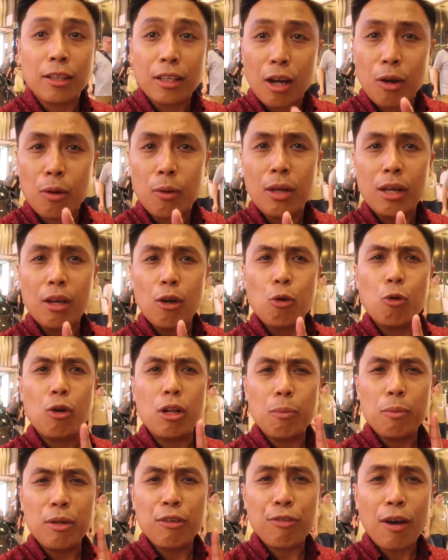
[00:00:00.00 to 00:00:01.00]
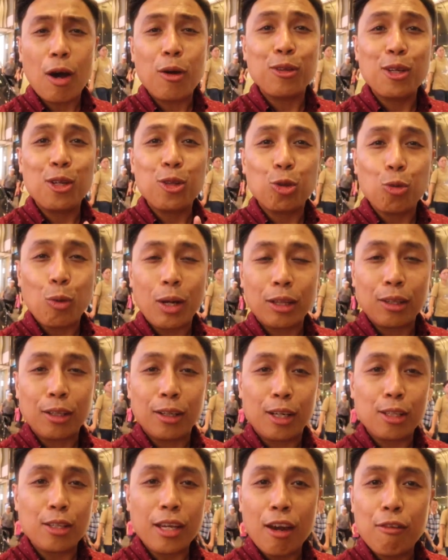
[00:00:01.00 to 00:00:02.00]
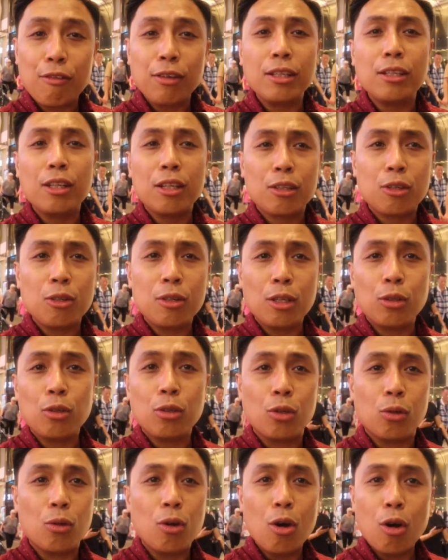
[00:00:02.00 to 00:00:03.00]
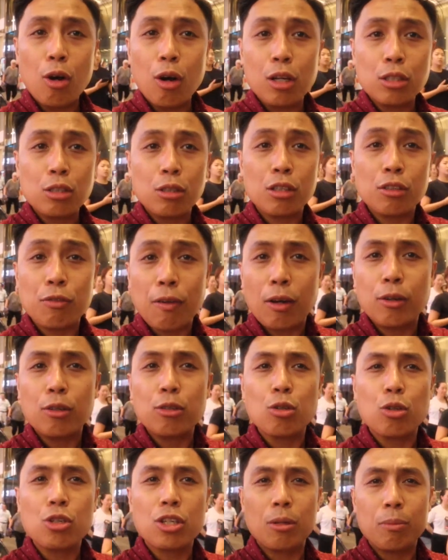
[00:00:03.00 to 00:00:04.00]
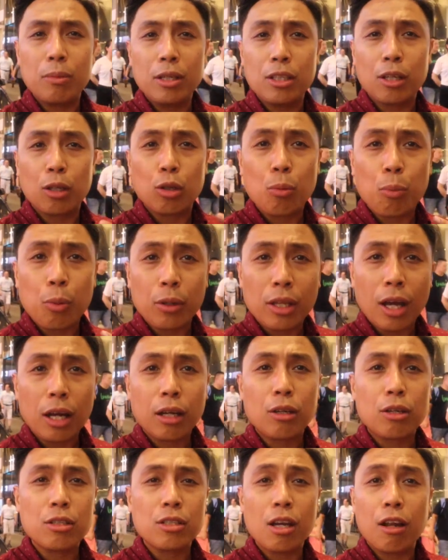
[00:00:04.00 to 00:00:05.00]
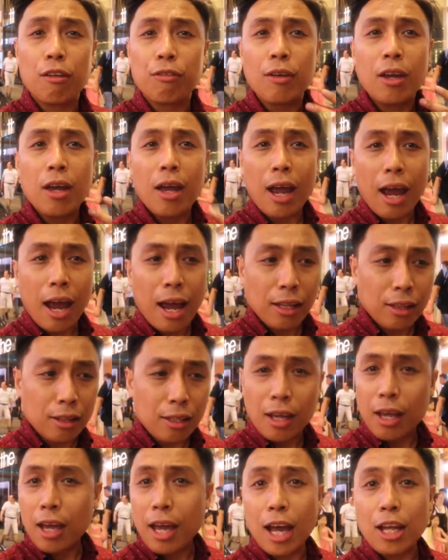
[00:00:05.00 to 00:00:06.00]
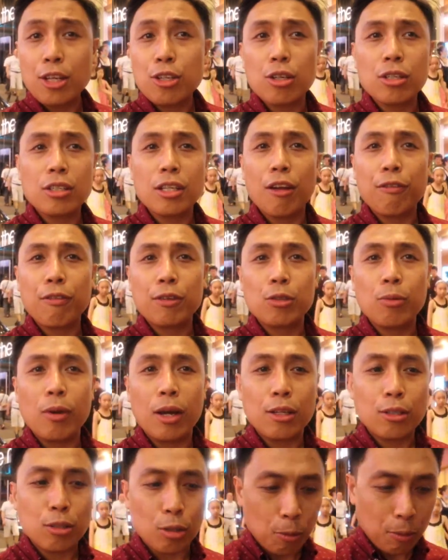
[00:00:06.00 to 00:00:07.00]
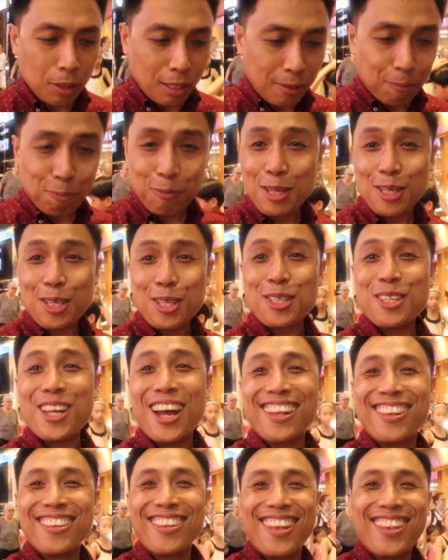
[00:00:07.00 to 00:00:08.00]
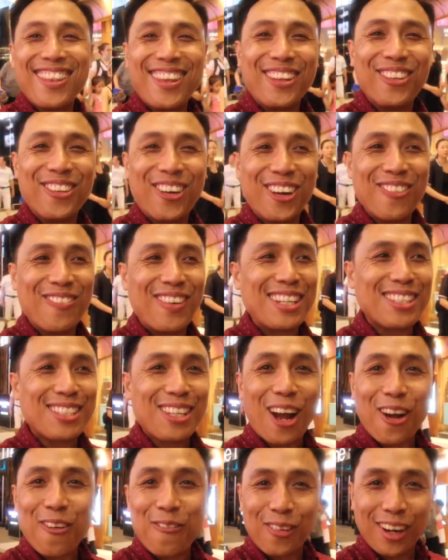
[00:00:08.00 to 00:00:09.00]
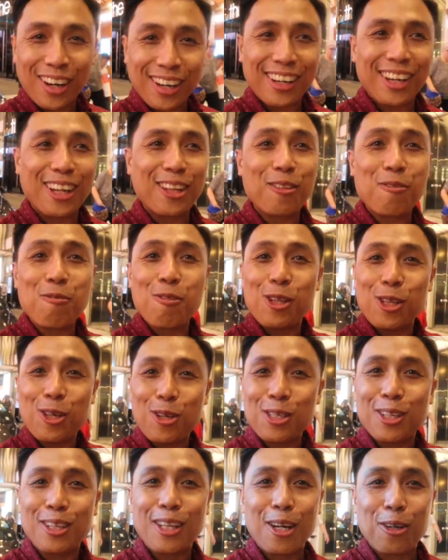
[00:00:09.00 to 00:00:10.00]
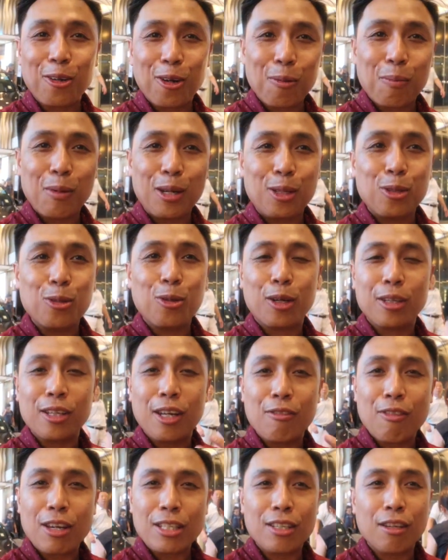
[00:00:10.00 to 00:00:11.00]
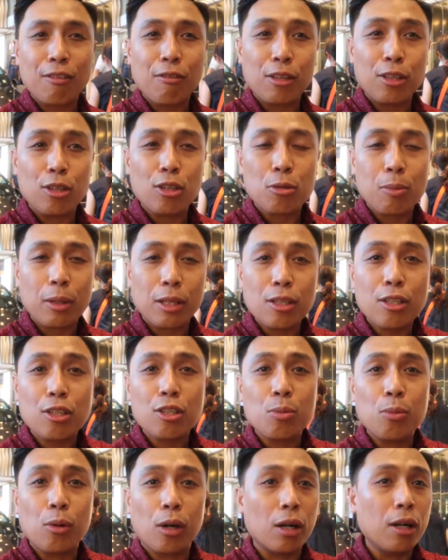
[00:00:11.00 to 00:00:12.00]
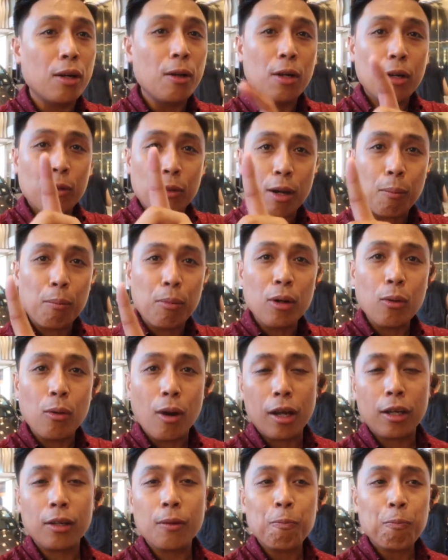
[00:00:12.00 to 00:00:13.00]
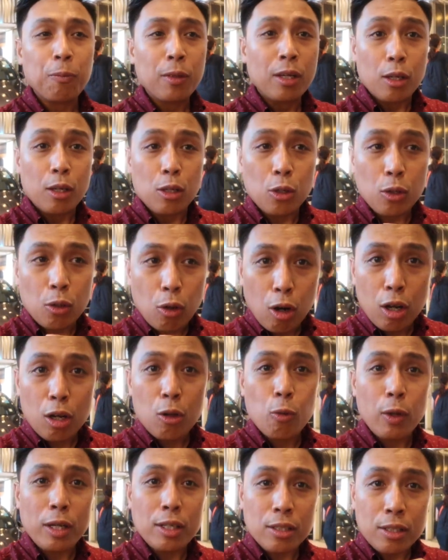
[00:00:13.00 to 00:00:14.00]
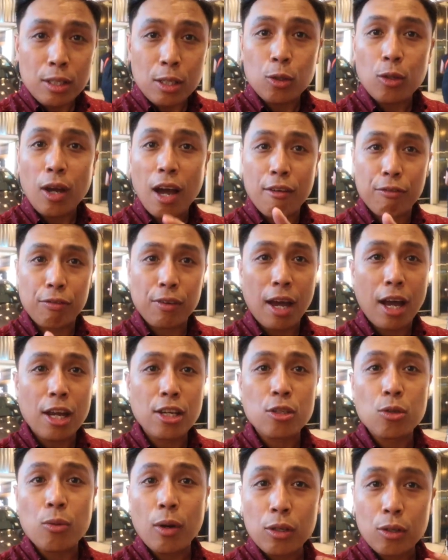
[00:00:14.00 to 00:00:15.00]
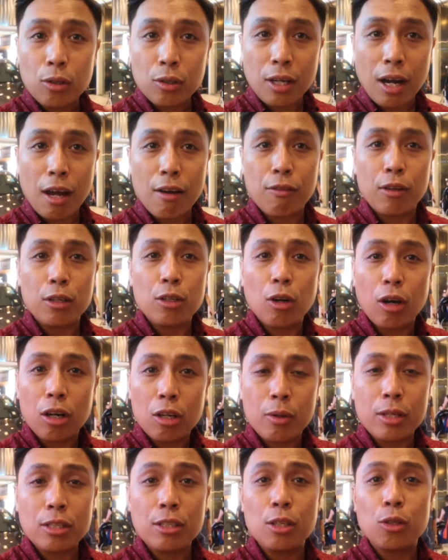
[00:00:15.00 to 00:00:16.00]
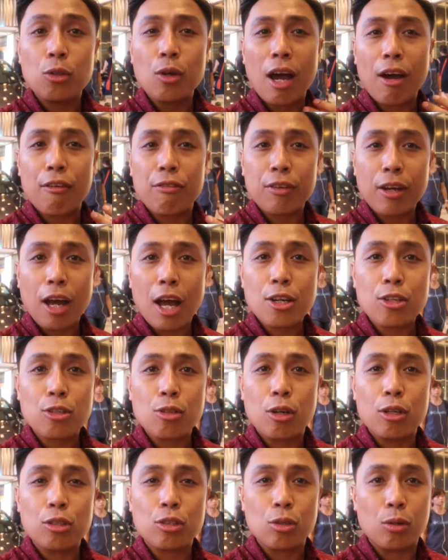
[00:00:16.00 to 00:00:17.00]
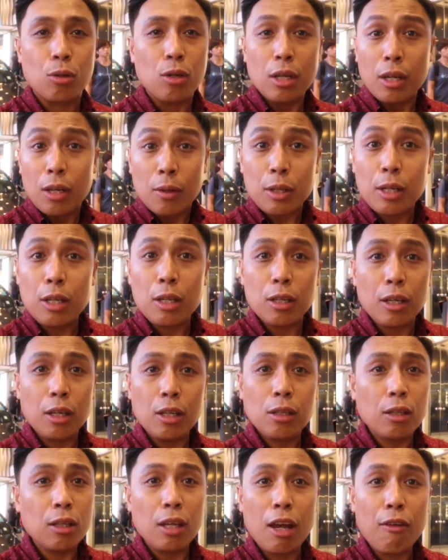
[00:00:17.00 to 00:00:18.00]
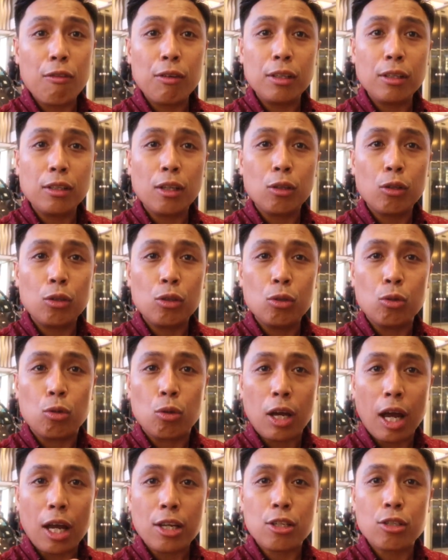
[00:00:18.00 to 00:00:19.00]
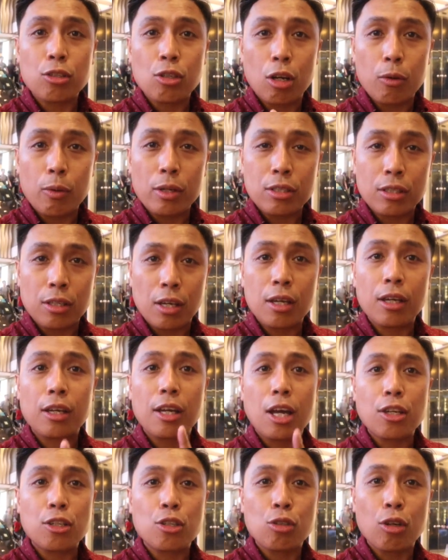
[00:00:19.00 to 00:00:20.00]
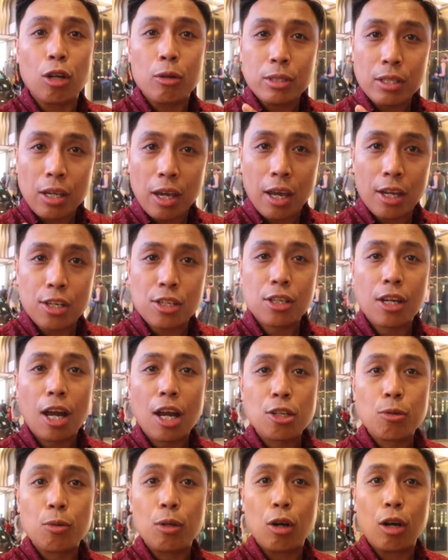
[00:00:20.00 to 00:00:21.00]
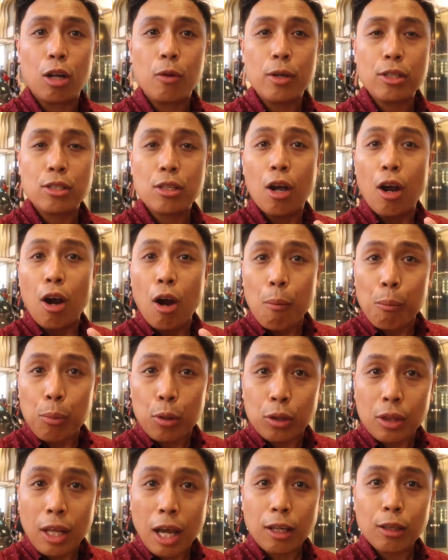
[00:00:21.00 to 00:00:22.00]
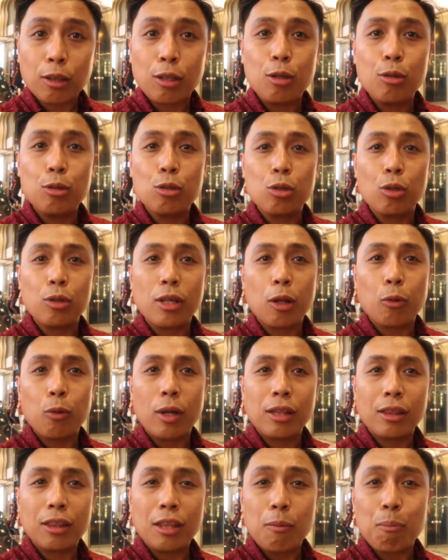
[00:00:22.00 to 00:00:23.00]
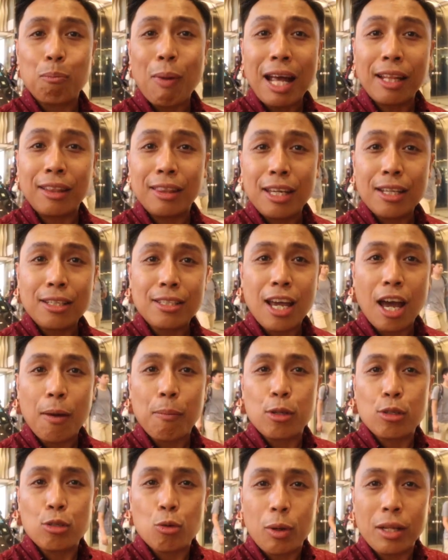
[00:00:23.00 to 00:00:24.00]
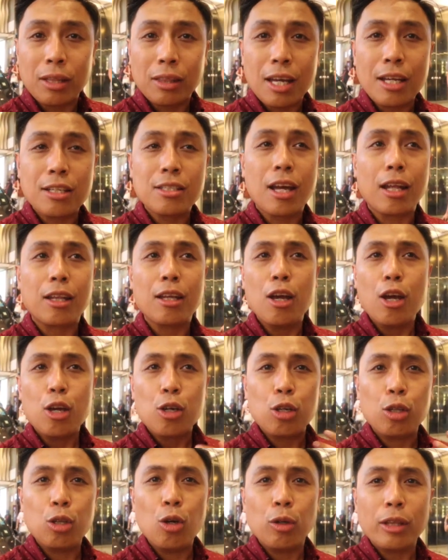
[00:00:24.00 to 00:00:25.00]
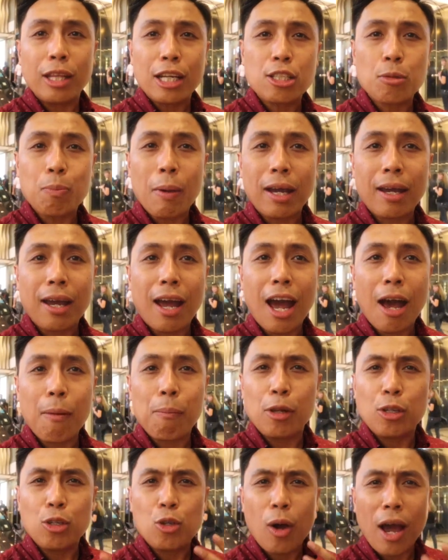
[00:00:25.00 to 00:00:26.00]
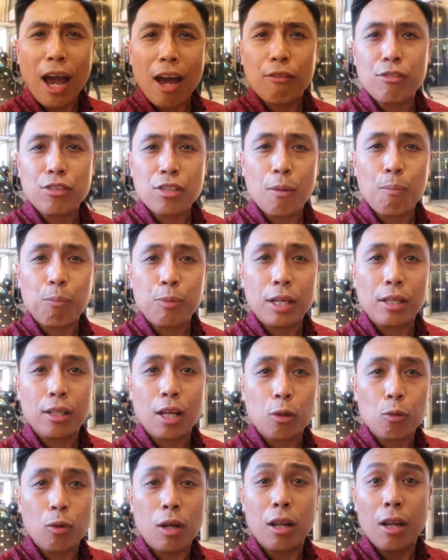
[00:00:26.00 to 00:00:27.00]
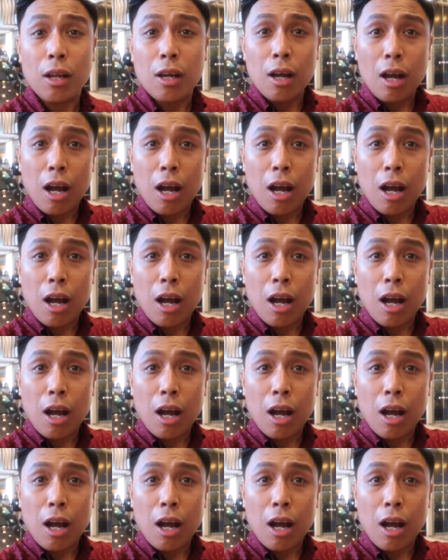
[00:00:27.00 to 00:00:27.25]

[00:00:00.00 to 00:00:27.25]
right now will be found in Twitter. Everything that you need to know also is found in social media to protect yourself and edge yourself as well. So this is not the normal stock market videos that I normally do or the investing videos, but this is more, number one, you always need to have cash when you travel. You always need to have cash also in everything that you do. Cash is always king. Cash is always a hedge. Cash will always protect you so that when bad things happen, so when things that you don't expect happen, you have something that will